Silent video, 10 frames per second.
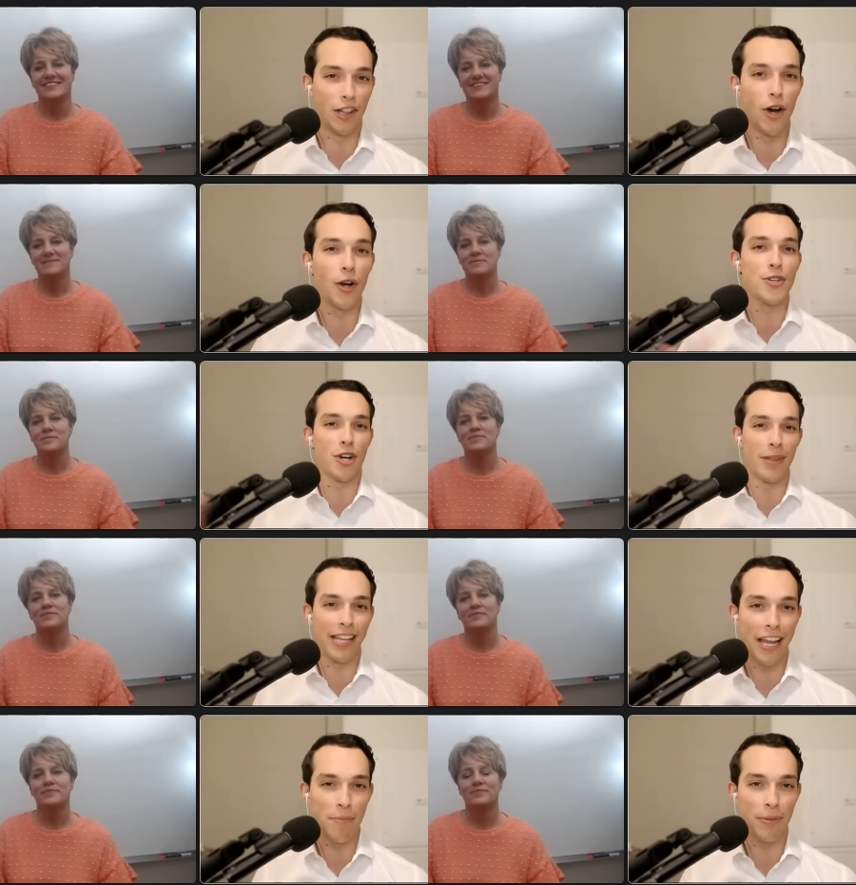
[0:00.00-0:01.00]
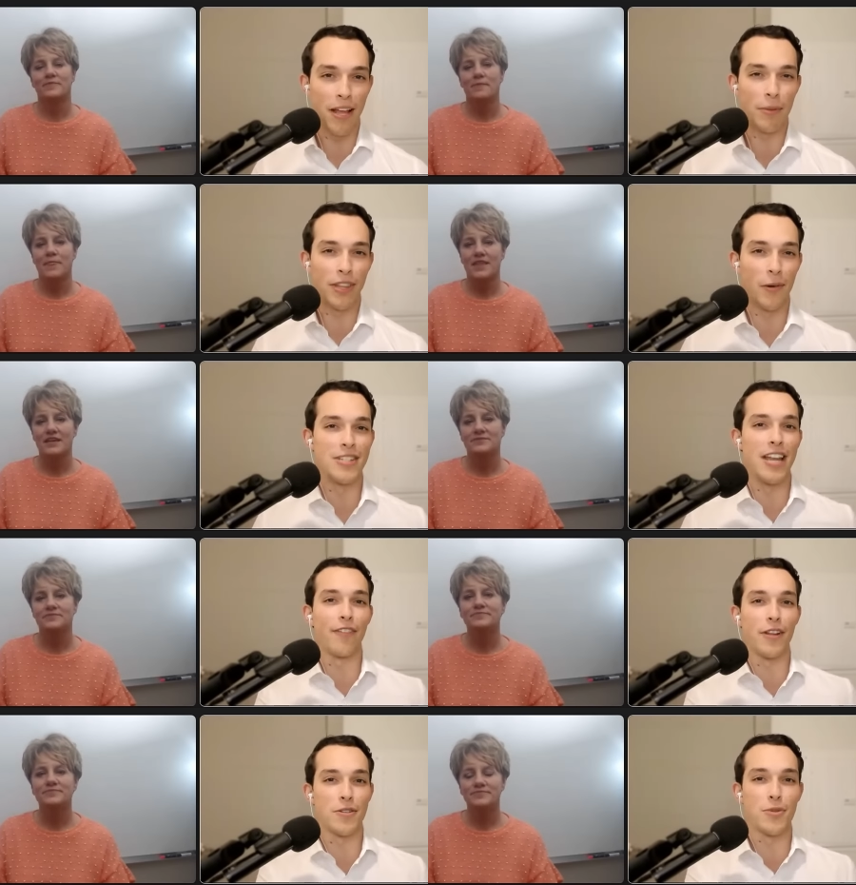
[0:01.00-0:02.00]
Speaker 1: in long term in the game plan, but there was
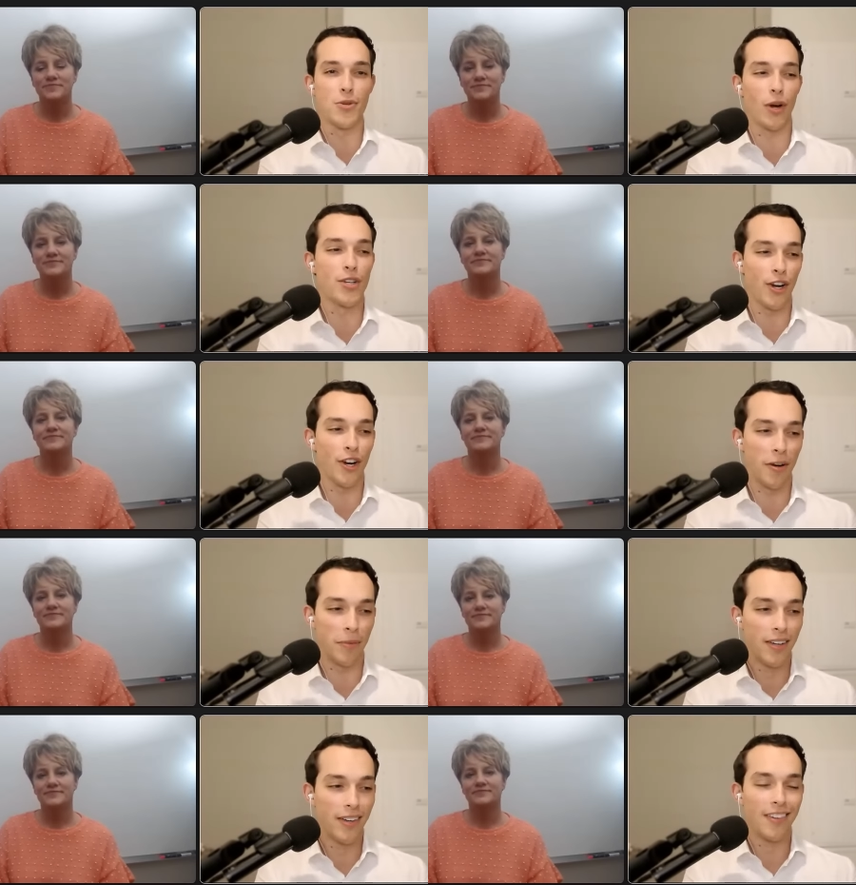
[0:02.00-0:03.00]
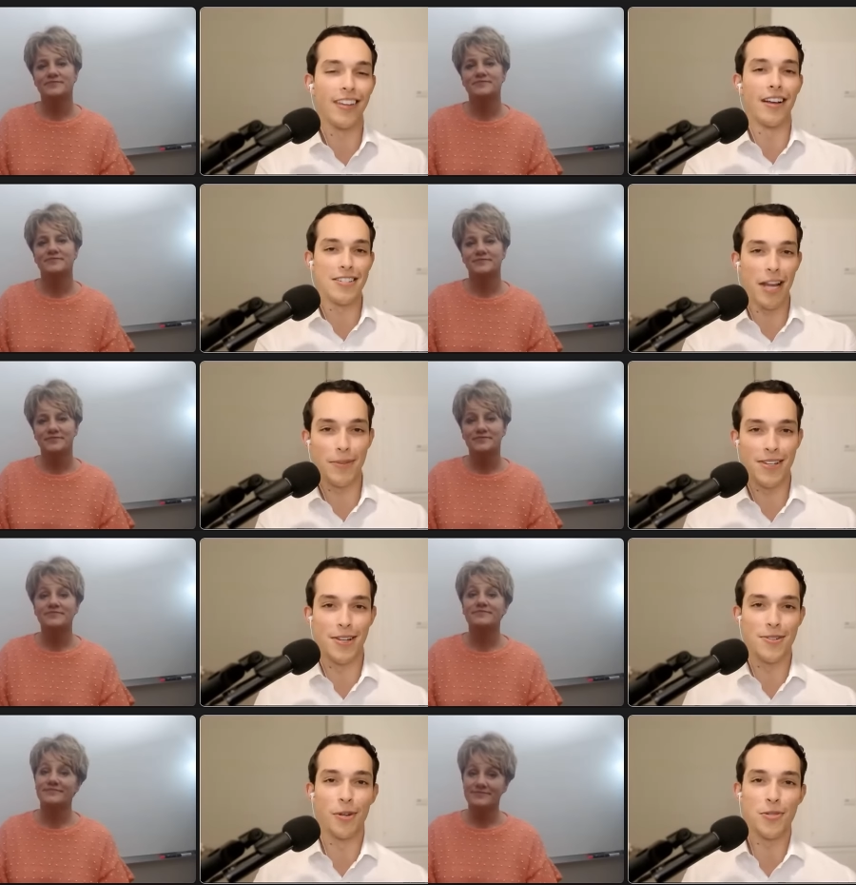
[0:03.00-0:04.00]
definitely some short term, you know,
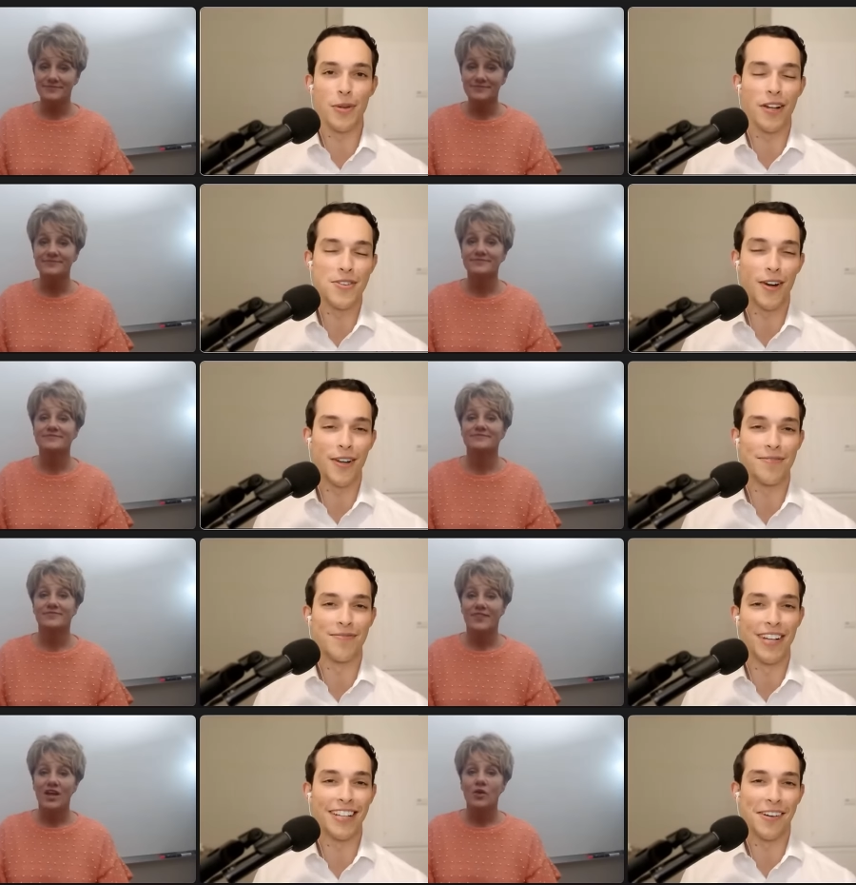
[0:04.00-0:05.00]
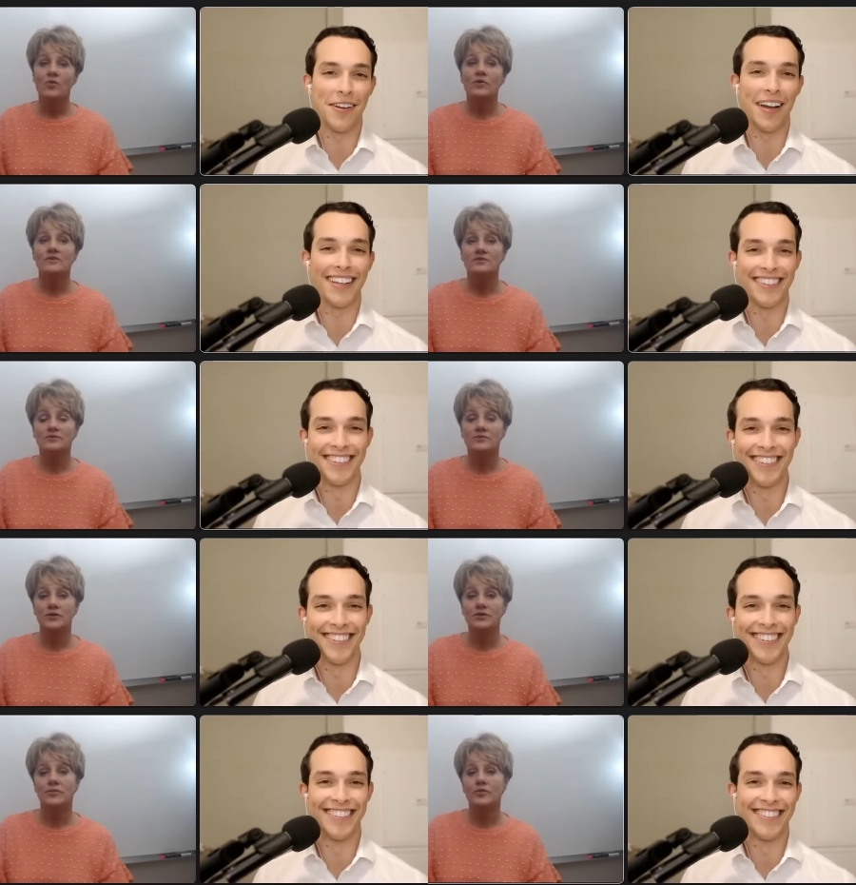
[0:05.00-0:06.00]
skepticism once we got started. But that's okay.
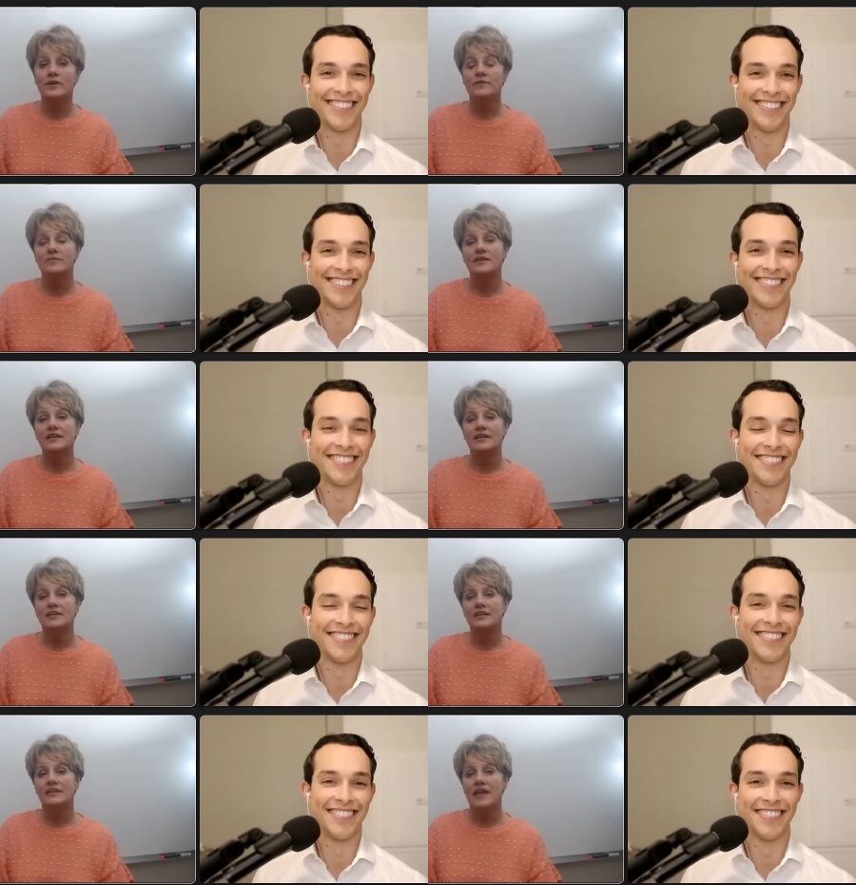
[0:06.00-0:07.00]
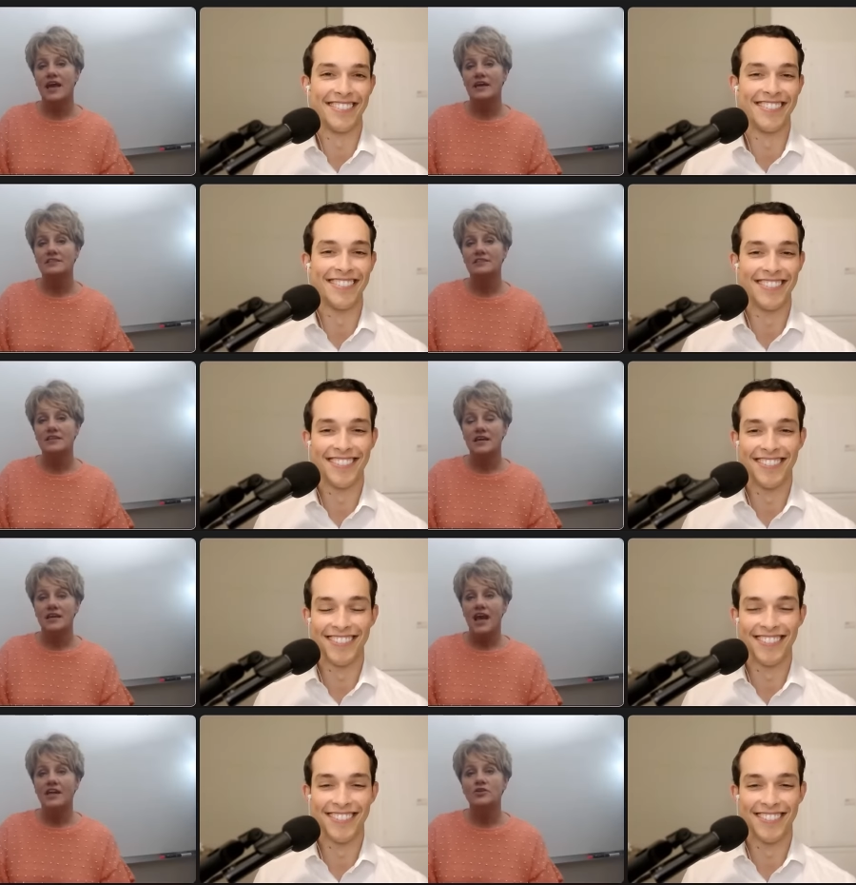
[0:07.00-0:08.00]
Speaker 2: Well, the point being that
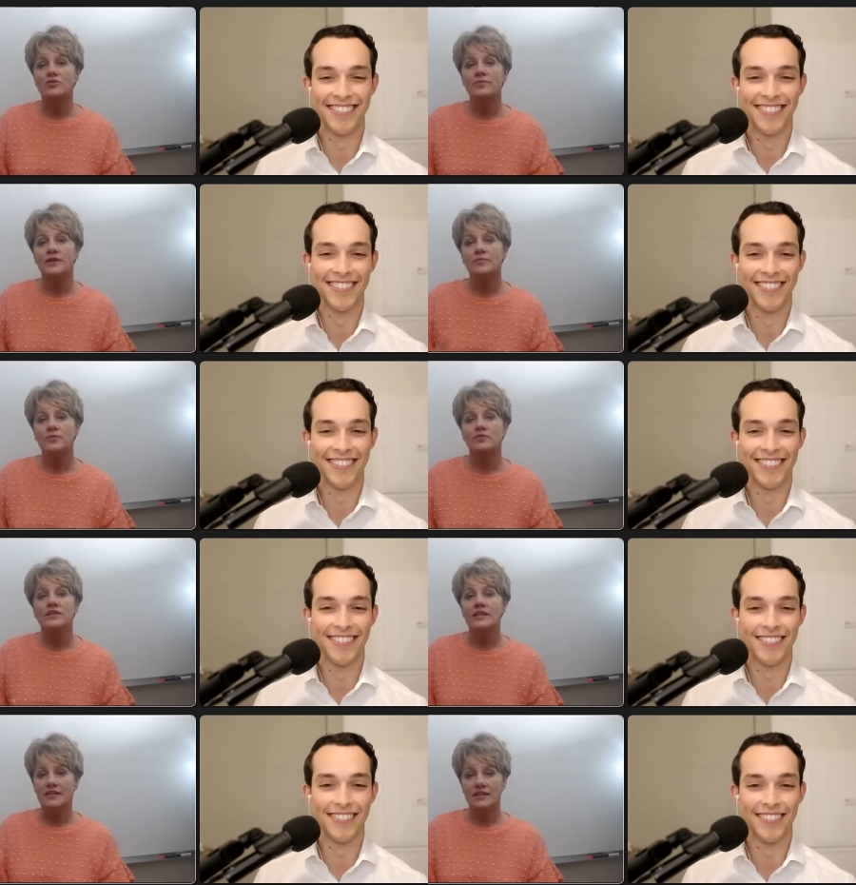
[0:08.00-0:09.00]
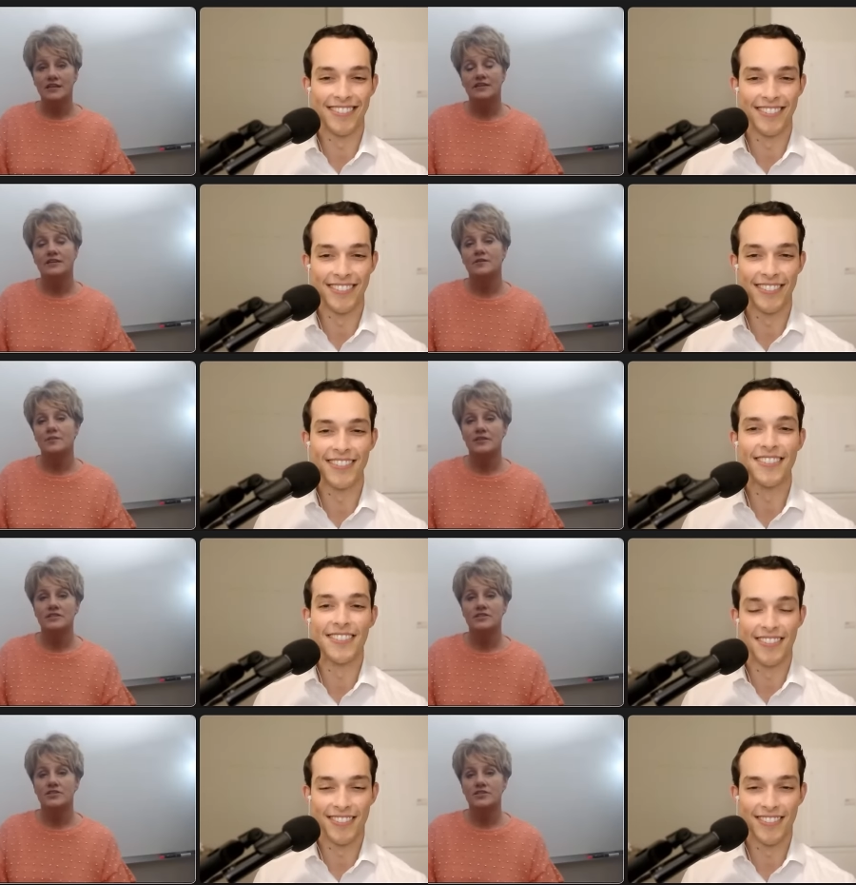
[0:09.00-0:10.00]
I knew people needed the
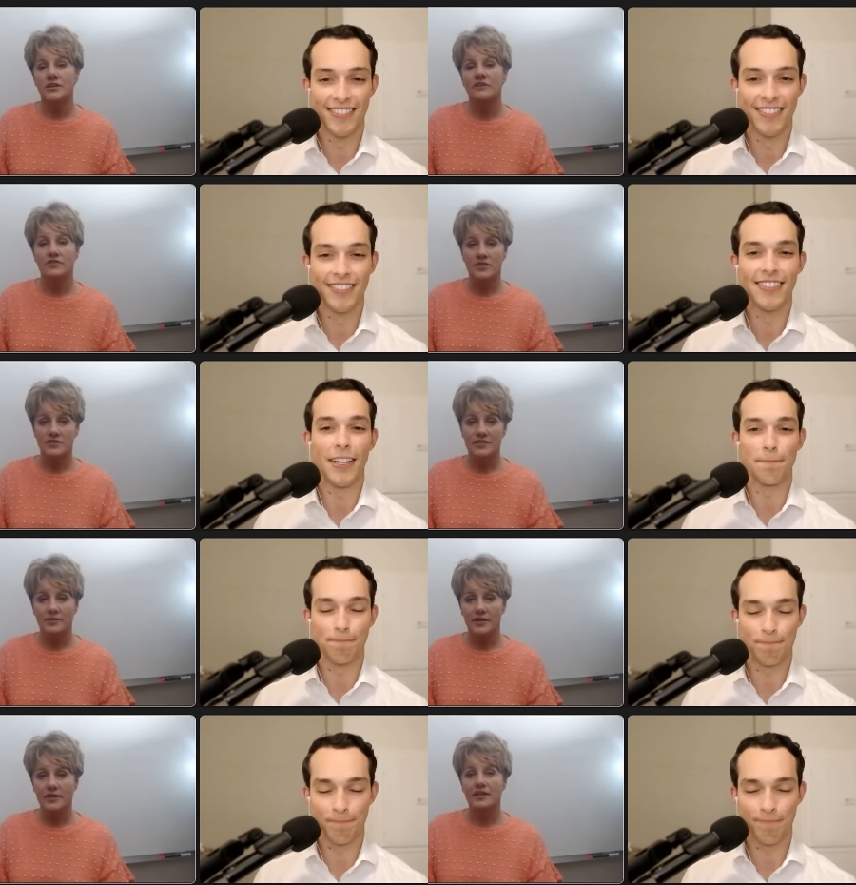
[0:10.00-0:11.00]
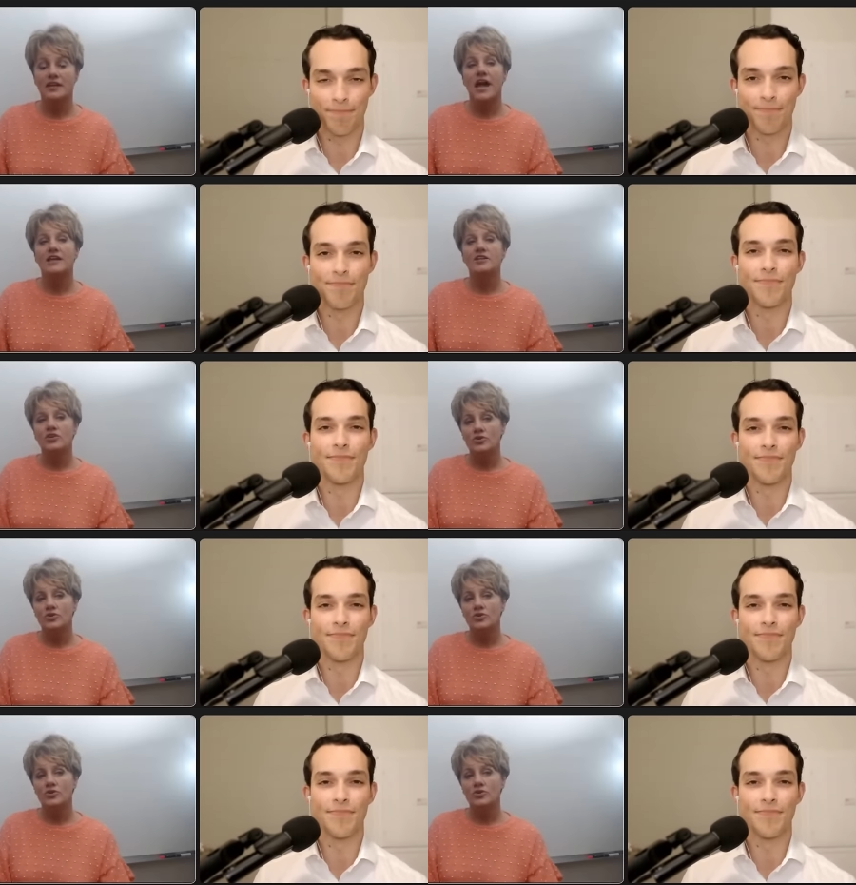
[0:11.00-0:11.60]
message of velocity banking. I